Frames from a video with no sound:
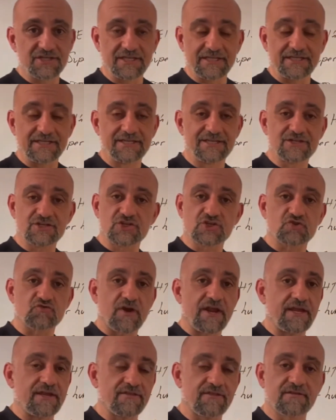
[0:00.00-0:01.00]

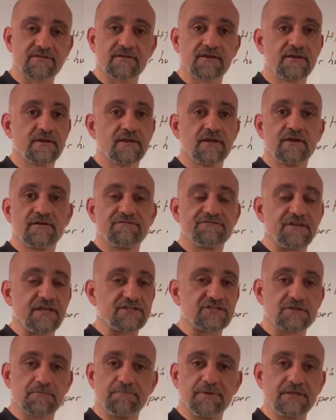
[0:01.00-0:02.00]
strength,
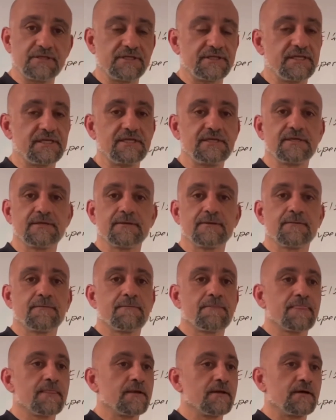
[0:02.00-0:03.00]
flexibility,
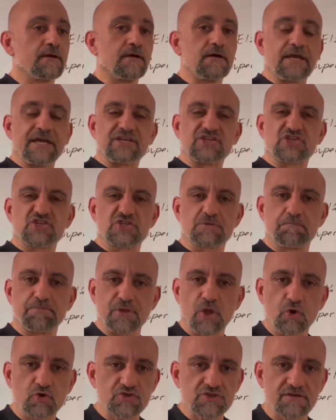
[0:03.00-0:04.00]

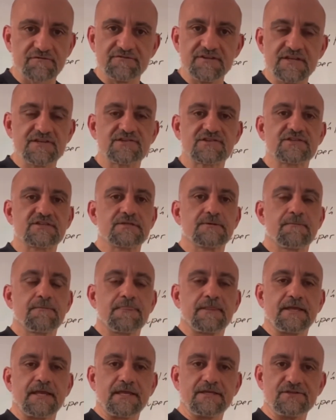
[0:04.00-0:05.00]
explosiveness,
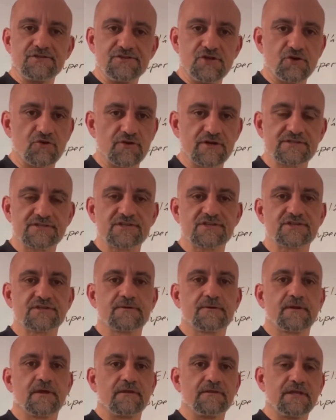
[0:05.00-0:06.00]
endurance.
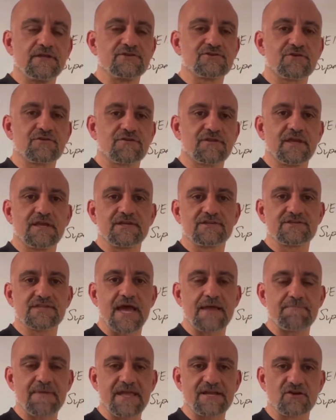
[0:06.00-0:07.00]
These are things that
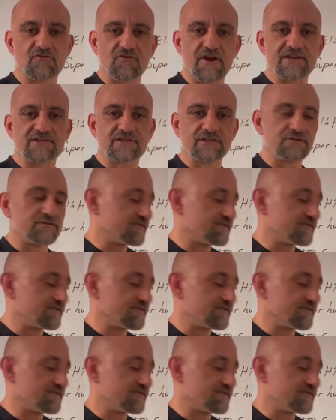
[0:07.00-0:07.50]
make a wrestler very